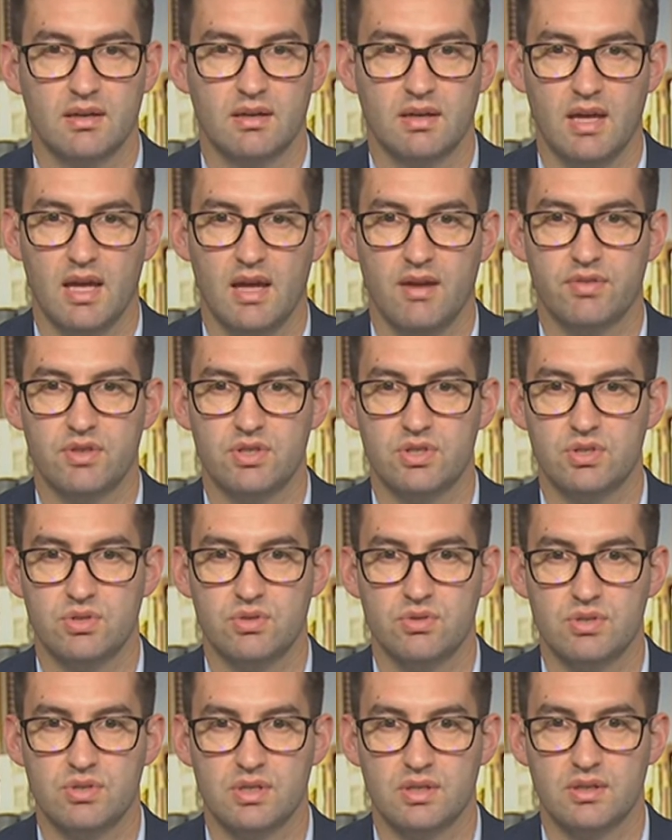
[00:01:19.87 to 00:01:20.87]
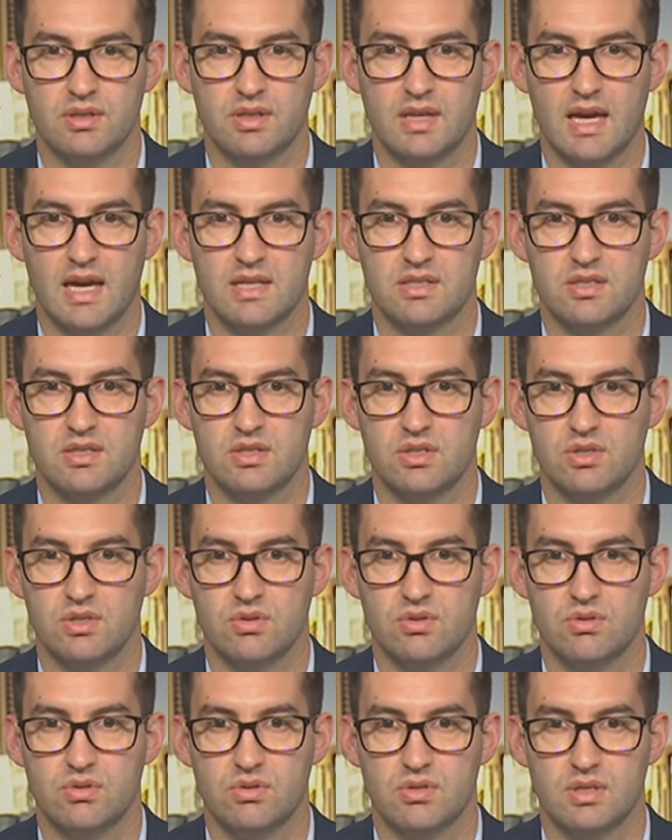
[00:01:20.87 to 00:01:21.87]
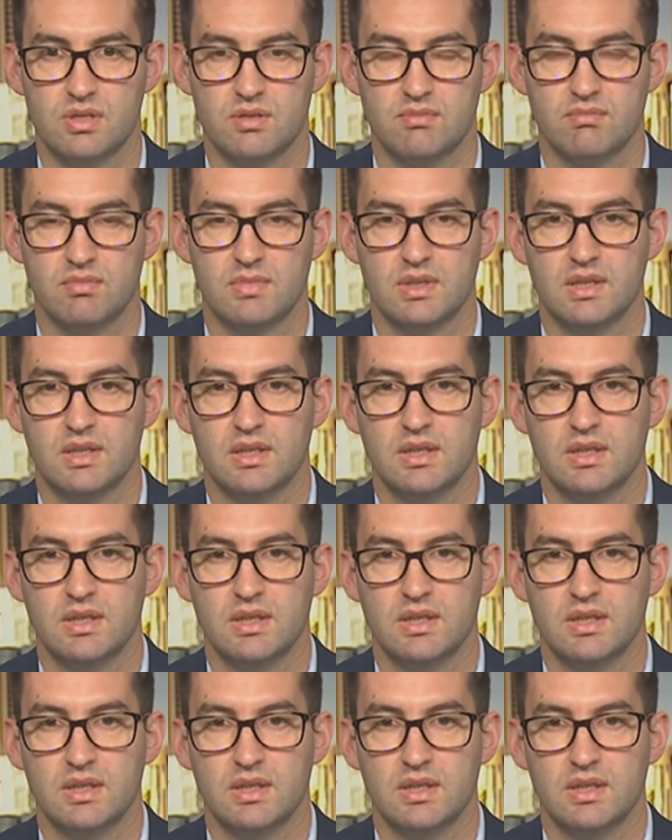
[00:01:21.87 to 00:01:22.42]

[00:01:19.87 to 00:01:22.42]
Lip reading: "F the Jews" and "Gas the Jews" and